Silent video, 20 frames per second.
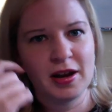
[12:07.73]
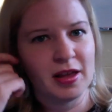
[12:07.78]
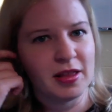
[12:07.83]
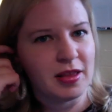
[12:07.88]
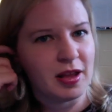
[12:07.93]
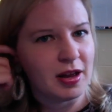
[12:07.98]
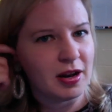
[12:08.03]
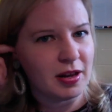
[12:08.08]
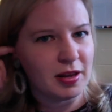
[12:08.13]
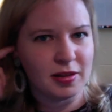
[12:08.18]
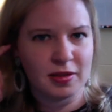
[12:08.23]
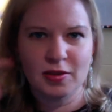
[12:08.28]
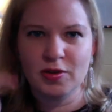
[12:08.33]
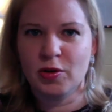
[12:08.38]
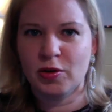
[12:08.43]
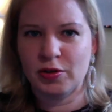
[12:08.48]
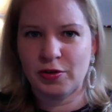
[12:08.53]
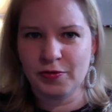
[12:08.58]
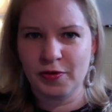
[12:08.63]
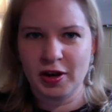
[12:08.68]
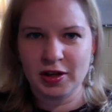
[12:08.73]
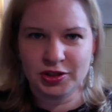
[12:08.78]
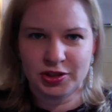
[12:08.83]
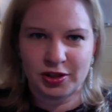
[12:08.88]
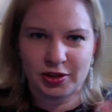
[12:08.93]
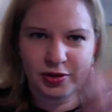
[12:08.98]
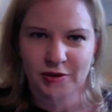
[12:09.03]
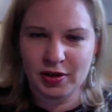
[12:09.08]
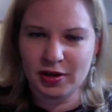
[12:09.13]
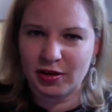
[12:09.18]
And then it starts fresh
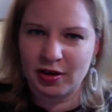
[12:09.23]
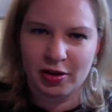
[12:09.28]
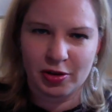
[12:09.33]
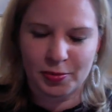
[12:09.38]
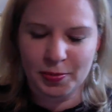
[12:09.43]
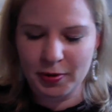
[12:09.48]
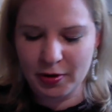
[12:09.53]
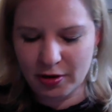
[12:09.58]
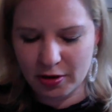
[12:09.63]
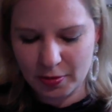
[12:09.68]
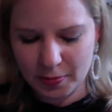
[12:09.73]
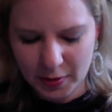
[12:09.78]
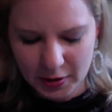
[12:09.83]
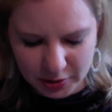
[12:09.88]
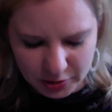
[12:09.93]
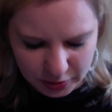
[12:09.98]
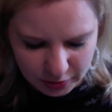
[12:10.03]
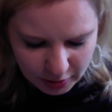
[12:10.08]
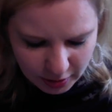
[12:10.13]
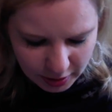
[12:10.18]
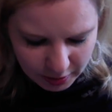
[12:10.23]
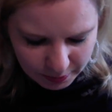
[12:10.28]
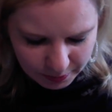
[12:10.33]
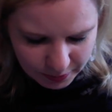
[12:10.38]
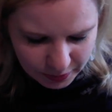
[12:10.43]
and you get another participation grade.